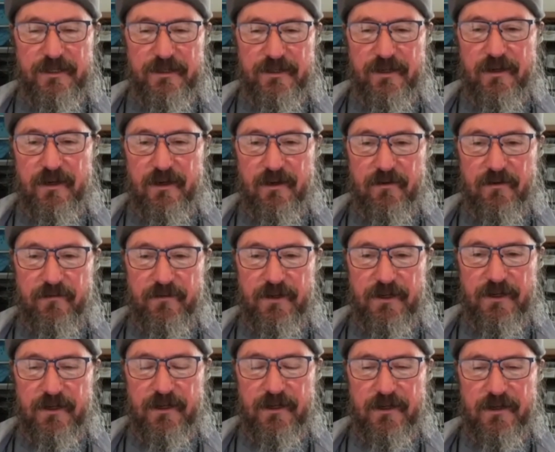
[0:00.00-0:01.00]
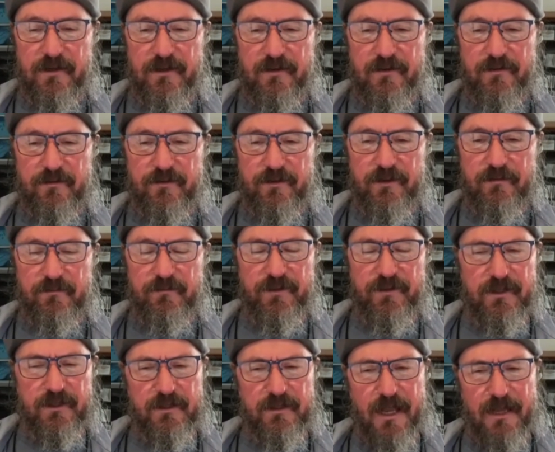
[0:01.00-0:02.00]
of
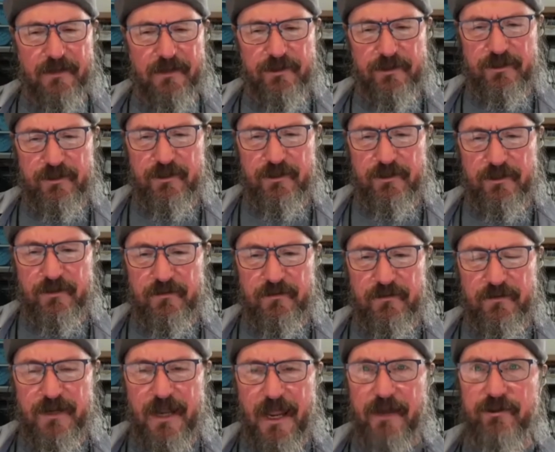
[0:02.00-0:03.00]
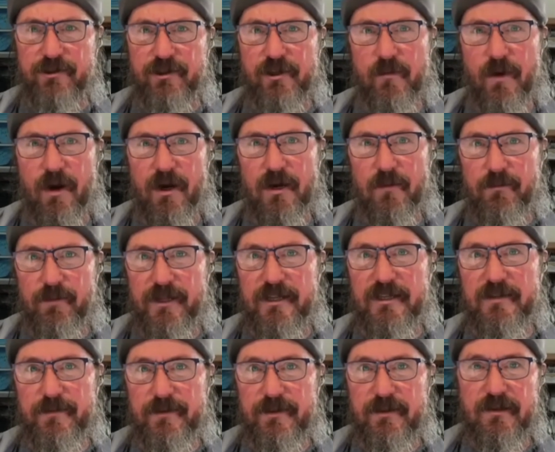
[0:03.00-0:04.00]
not just the national
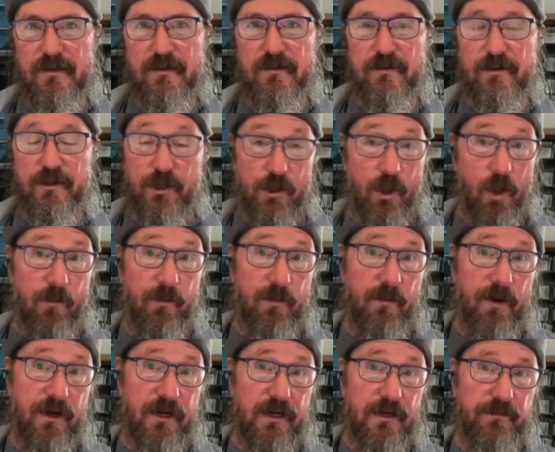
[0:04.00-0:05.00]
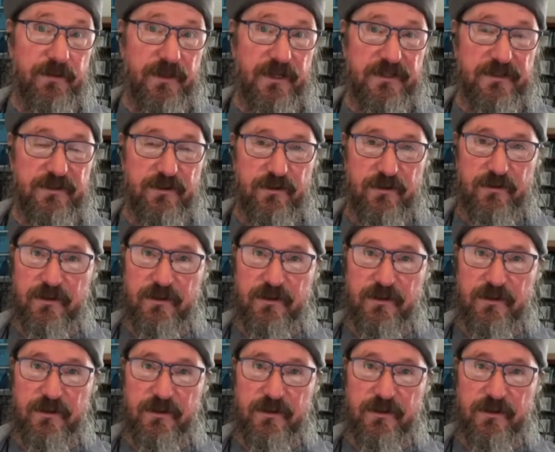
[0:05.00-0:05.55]
marketplace, but the global marketplace too.